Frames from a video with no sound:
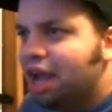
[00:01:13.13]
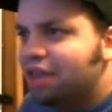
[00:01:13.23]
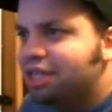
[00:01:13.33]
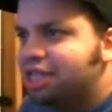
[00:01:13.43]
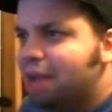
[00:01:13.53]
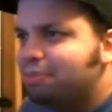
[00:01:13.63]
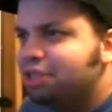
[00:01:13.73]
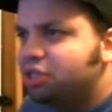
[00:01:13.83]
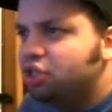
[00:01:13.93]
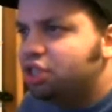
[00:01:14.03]
And the
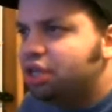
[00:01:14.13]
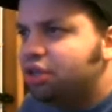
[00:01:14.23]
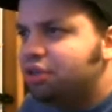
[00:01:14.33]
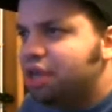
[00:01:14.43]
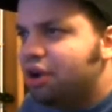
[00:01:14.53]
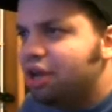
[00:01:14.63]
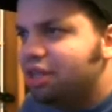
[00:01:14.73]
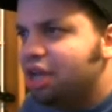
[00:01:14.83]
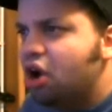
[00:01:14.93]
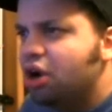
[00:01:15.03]
tablets are still there
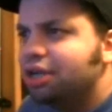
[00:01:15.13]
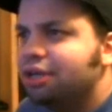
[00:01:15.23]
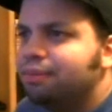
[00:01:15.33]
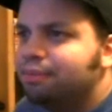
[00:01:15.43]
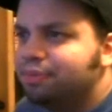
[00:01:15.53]
in the ark.